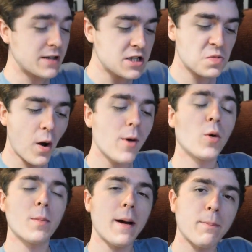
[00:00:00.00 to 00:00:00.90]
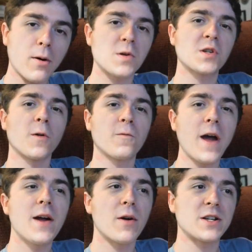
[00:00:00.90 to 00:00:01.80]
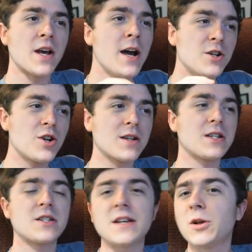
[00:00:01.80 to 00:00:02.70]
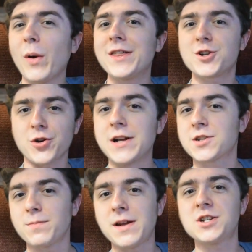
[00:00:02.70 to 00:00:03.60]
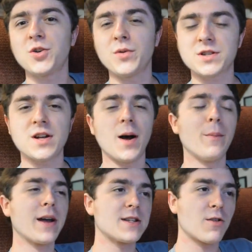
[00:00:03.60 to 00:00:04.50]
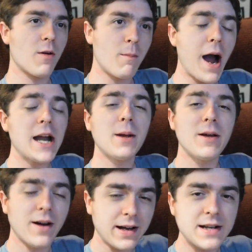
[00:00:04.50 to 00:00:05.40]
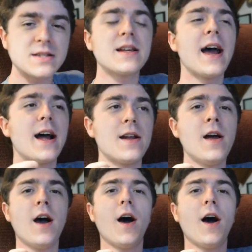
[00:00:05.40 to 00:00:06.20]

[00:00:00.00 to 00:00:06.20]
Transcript: This is probably one of my personal favorites, just to see the way the transformation was done, because it reminded me, like I said,